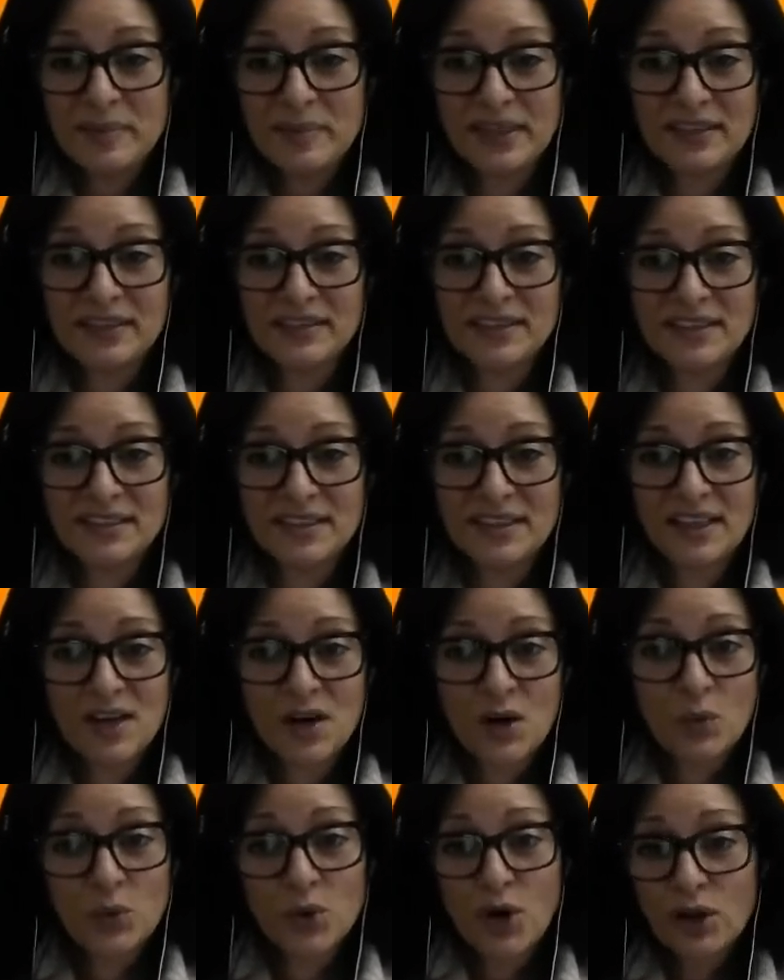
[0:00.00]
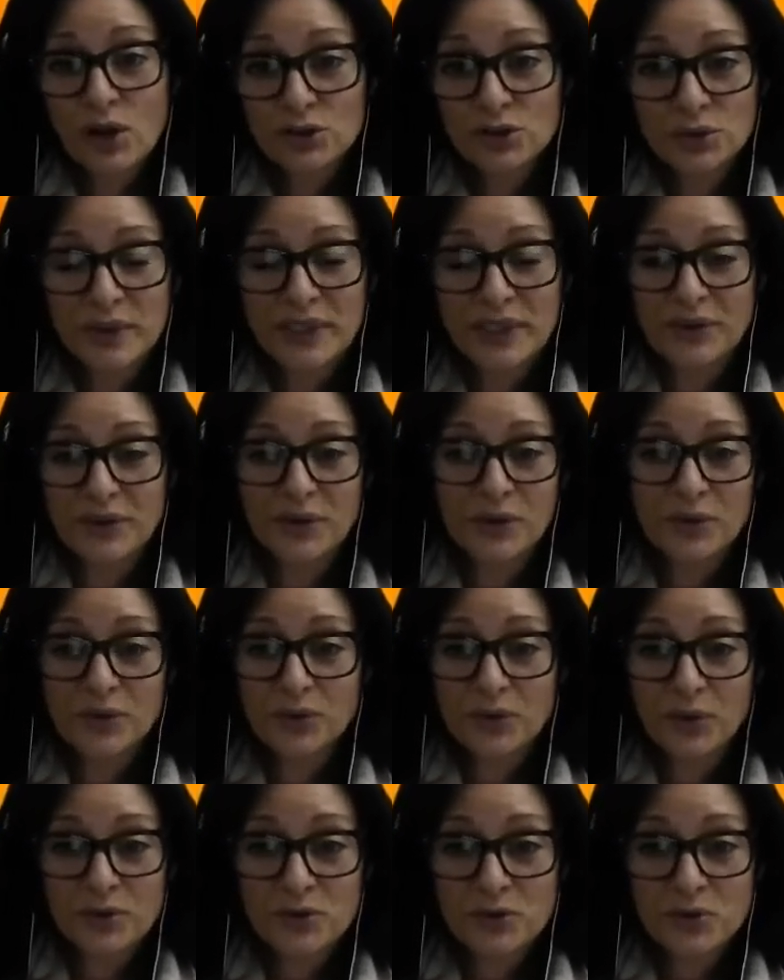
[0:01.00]
because we're all doing our own
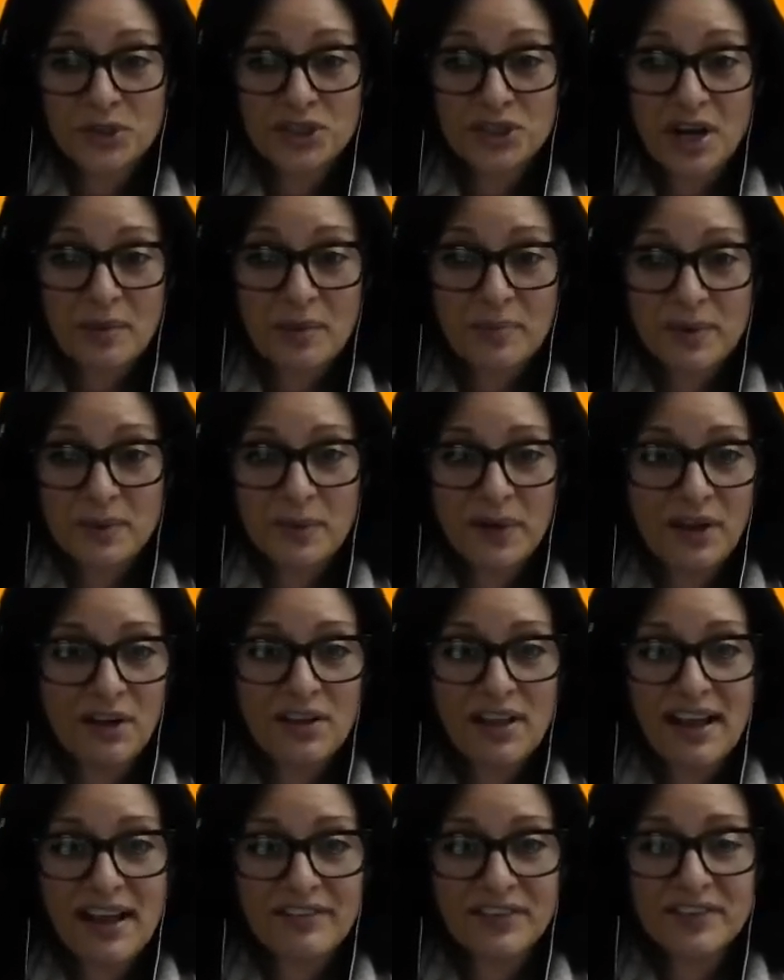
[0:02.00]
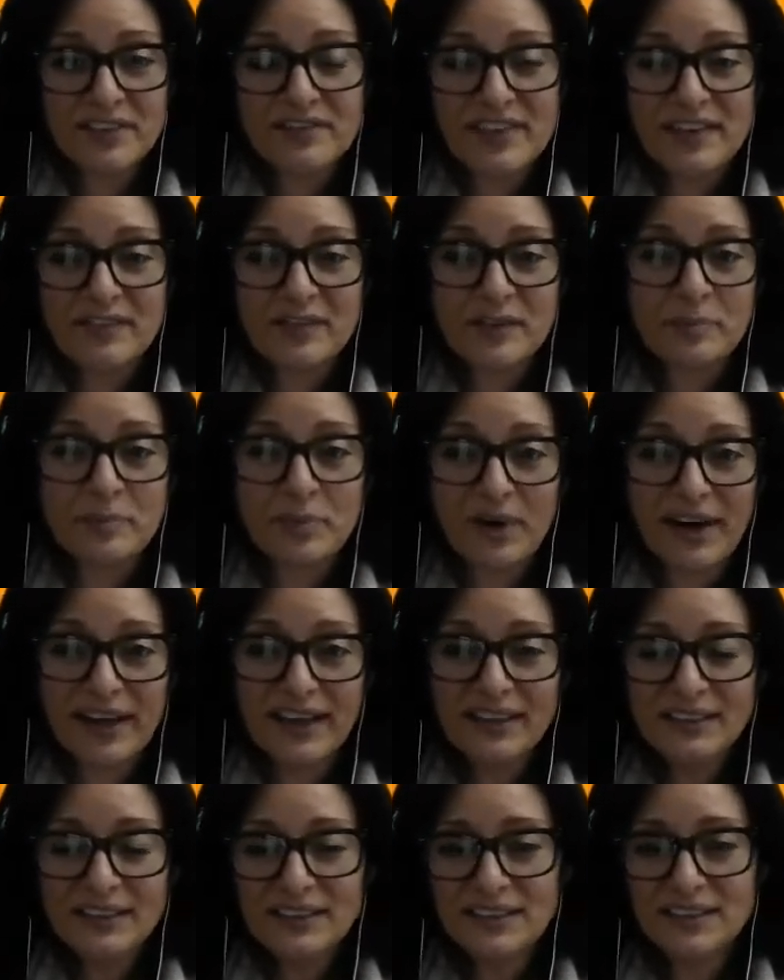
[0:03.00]
grocery shopping. We all have our favorite
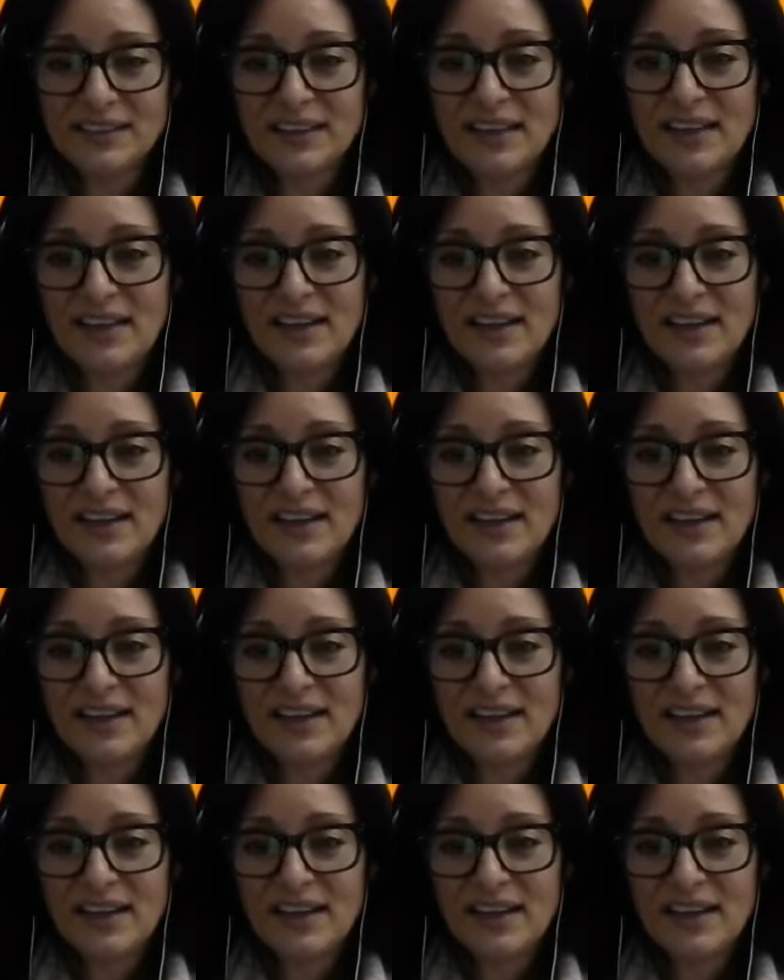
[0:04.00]
brands.